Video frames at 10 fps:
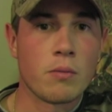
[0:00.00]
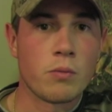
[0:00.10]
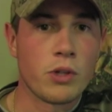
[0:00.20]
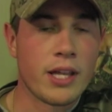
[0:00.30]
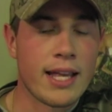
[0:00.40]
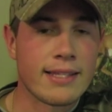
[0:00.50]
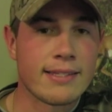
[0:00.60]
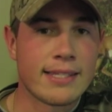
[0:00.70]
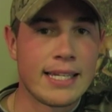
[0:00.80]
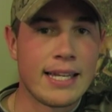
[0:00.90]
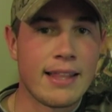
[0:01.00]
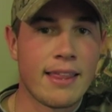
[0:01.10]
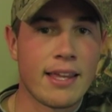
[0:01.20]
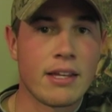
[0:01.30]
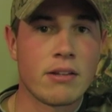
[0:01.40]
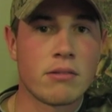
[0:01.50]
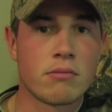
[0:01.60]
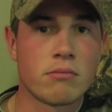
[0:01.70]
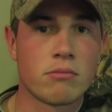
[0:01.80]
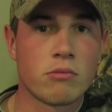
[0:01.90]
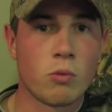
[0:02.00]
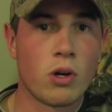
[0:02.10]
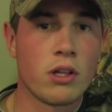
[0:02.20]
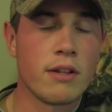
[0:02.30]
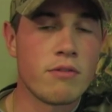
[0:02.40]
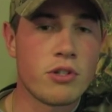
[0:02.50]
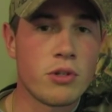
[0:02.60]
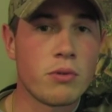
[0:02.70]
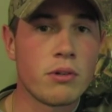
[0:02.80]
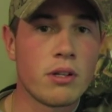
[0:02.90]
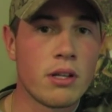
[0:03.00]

Really hadn't seen anything worthy of shooting.